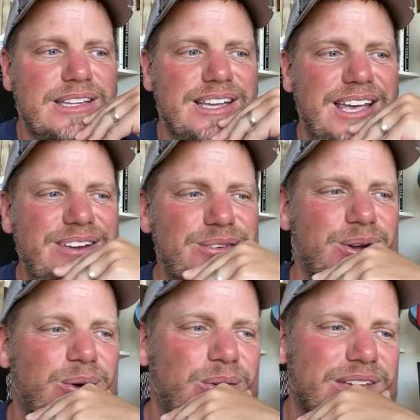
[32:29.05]
I don't
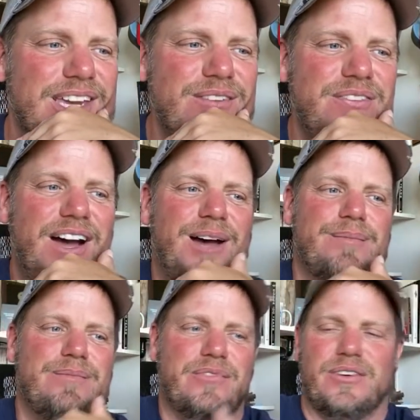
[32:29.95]
know. The key
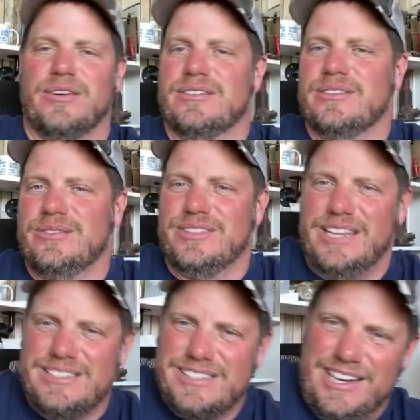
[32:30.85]
fob for
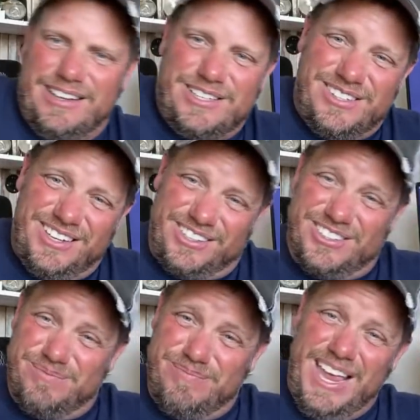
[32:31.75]
Nissan and this thing are
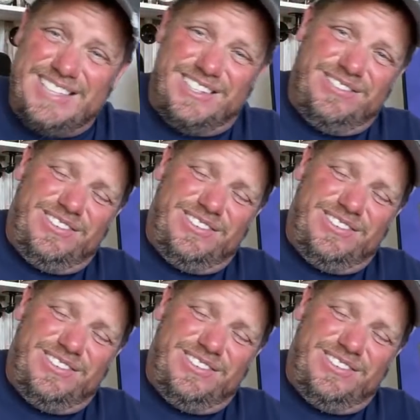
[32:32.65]
massive,